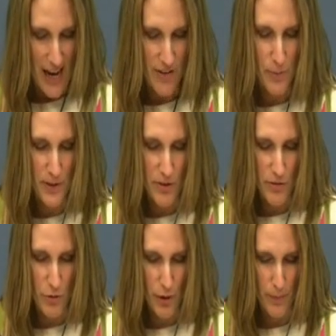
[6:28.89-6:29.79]
A speech
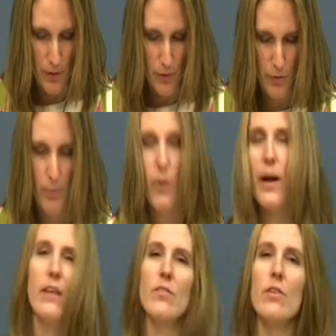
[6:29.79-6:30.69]
of tribute
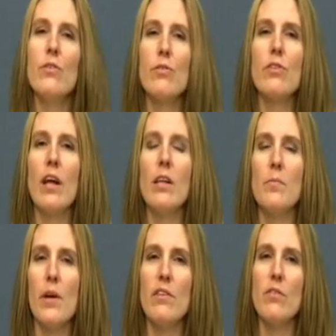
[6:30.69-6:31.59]
praises or
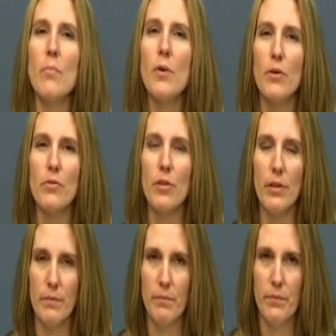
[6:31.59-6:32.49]
celebrates a
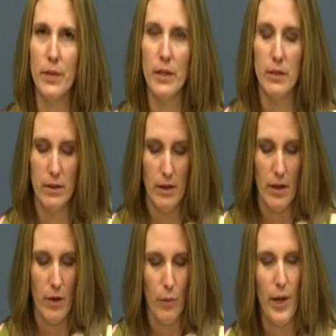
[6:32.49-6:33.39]
person.
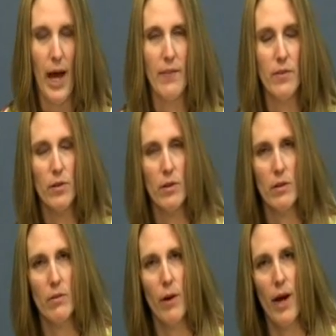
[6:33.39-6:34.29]

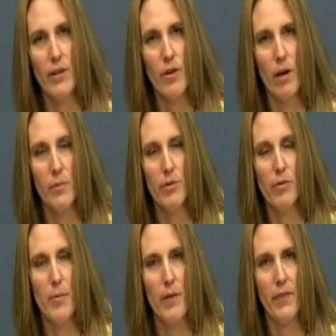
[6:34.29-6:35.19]
I talked
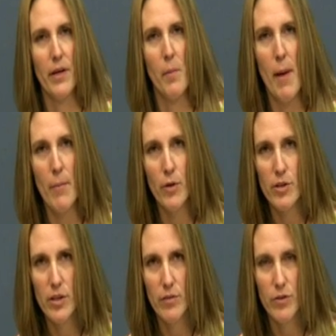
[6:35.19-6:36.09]
briefly about the
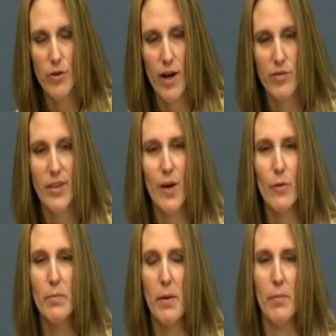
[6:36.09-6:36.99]
commemorative address
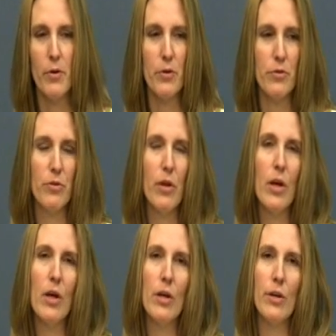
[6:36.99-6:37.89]
that remembers,
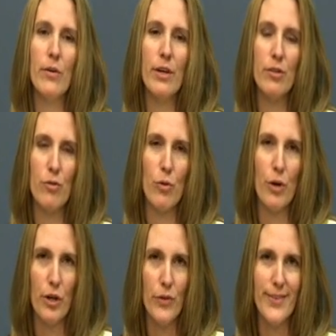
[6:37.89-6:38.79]
a
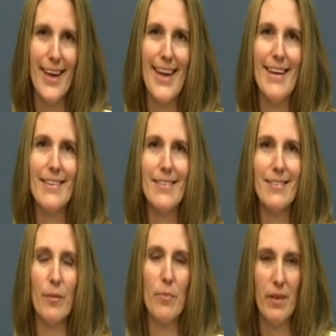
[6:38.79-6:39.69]
historical date,
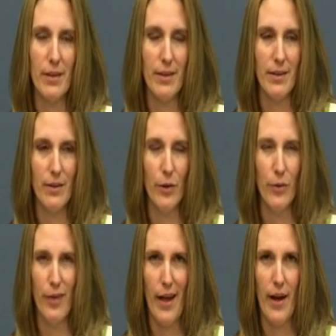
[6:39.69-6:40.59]
something,
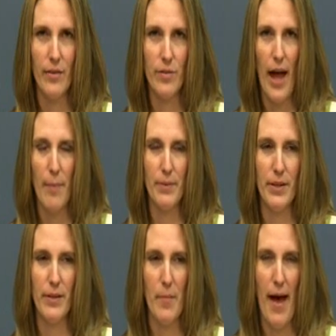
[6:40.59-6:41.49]
that has
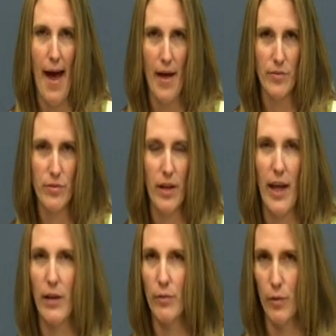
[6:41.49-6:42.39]
happened in the past,
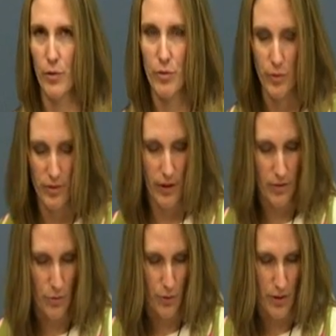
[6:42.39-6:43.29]
anniversaries,
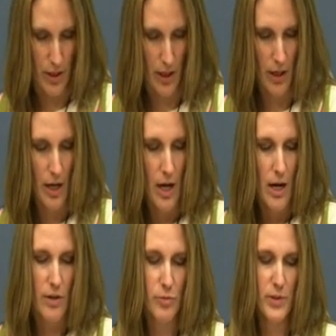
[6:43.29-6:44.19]
that sort of thing.
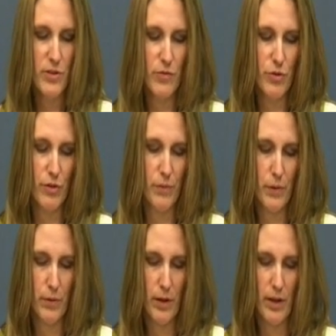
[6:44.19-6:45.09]
A speech of
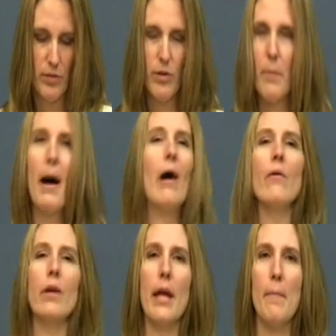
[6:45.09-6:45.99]
tribute is
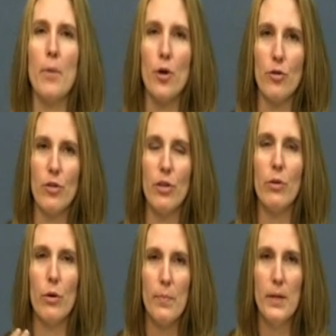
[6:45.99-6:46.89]
about a
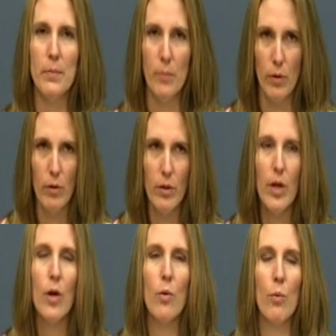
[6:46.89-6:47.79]
person or people
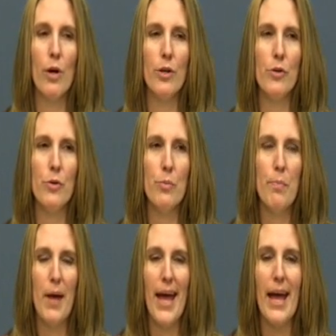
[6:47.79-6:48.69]
where you
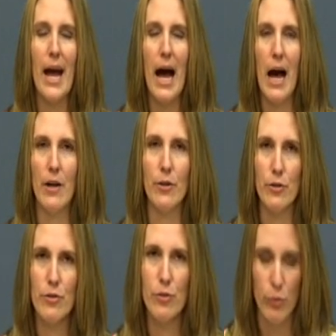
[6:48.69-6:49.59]
pay
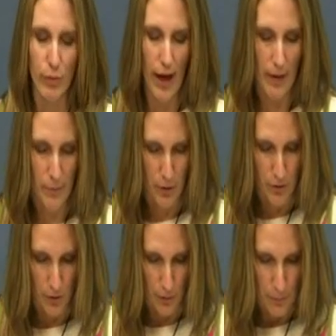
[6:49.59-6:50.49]
honor to that
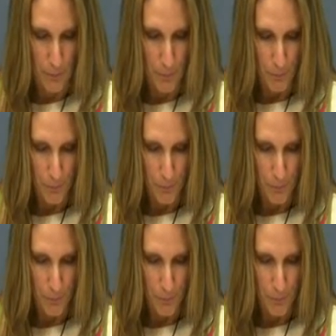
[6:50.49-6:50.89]
person.